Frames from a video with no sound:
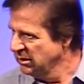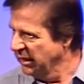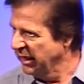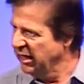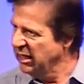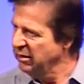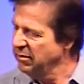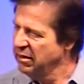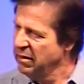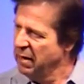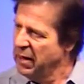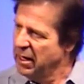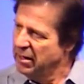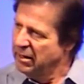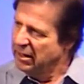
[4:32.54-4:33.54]
And he
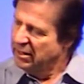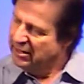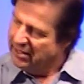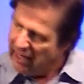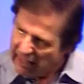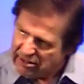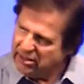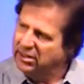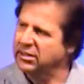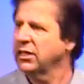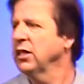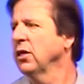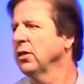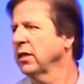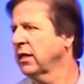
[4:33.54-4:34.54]
doesn't
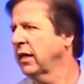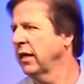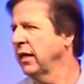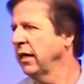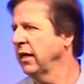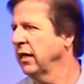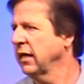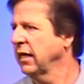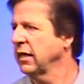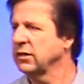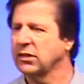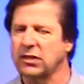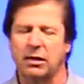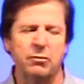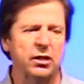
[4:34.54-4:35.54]
kill the king
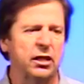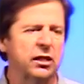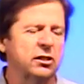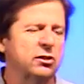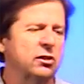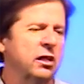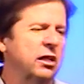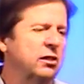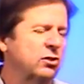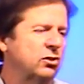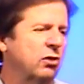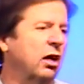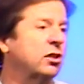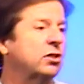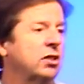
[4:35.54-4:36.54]
against some of the
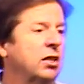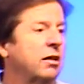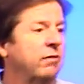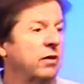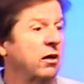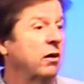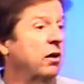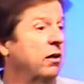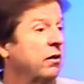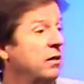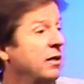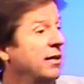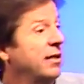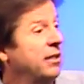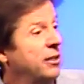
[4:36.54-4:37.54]
instruction of uh,
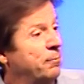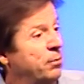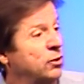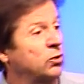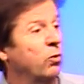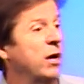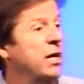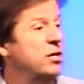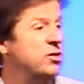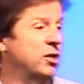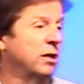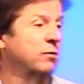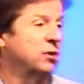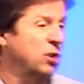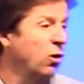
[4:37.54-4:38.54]
the persuasion
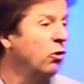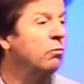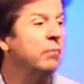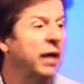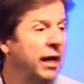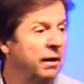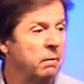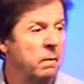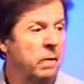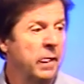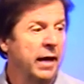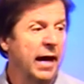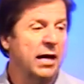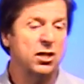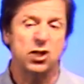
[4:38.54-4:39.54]
of his own men
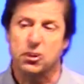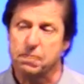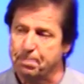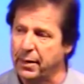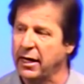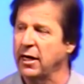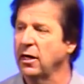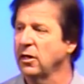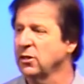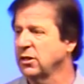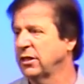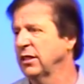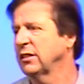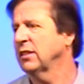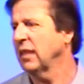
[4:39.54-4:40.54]
and spares
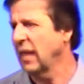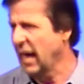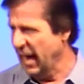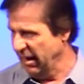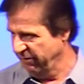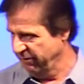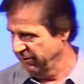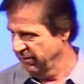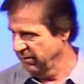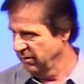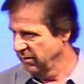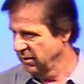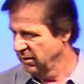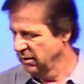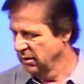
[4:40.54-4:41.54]
his life.
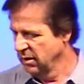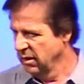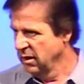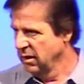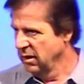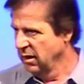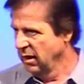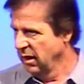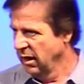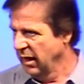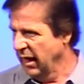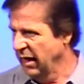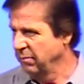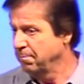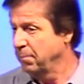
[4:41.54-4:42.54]

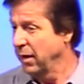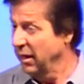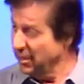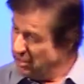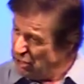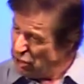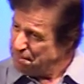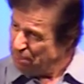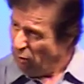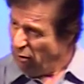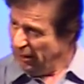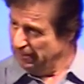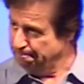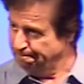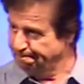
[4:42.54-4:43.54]
And but at this
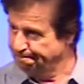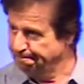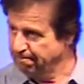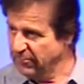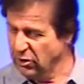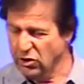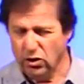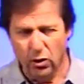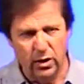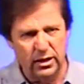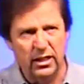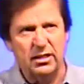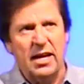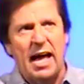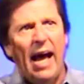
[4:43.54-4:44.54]
point, showing
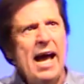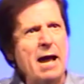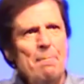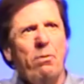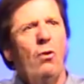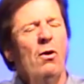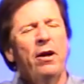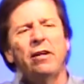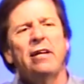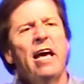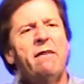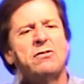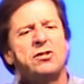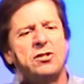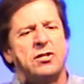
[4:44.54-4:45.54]
this high point in
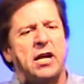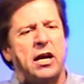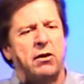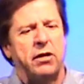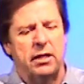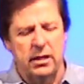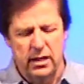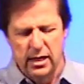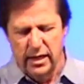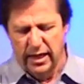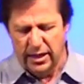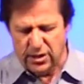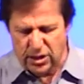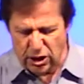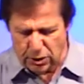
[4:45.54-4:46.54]
David's integrity.
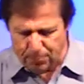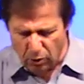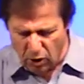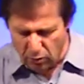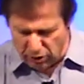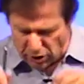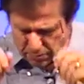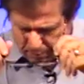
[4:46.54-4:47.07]
It's this point where this